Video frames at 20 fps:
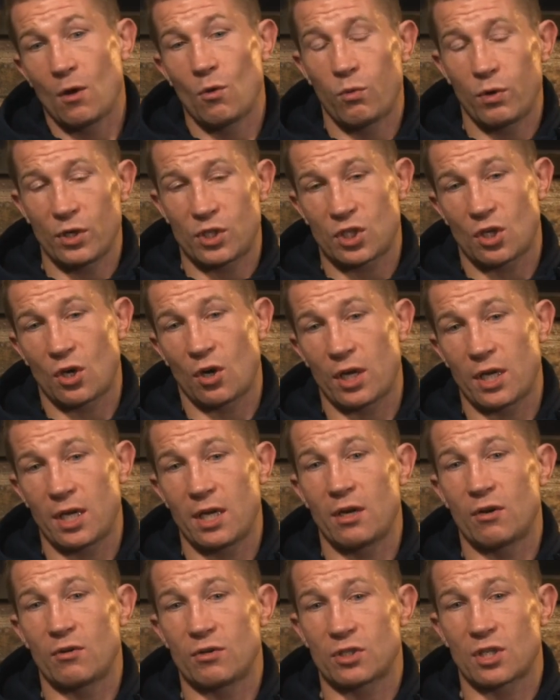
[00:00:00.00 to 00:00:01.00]
which guy
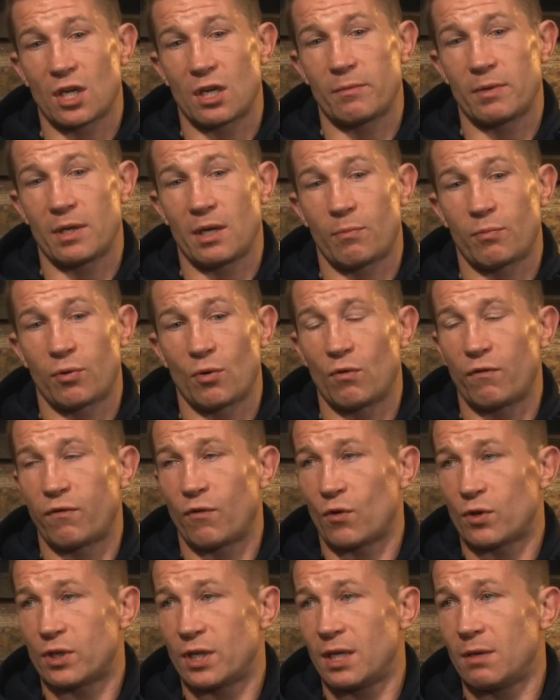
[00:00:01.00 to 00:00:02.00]
here is going to be a Pro
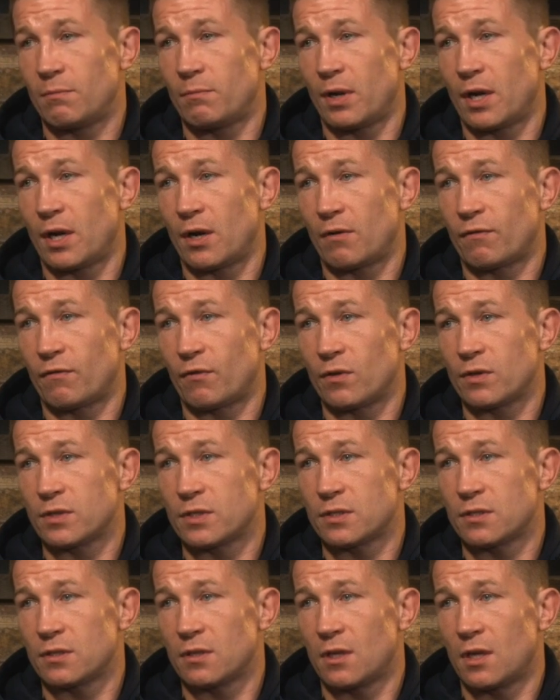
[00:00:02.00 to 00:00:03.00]
fourteen player for
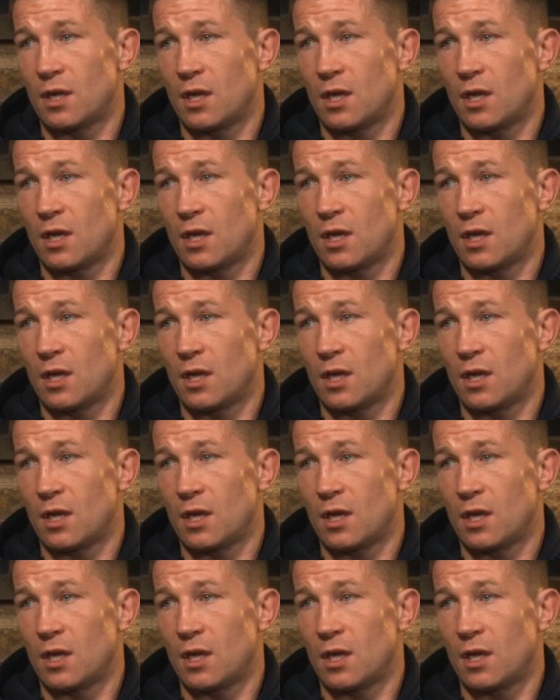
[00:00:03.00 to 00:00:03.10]
us?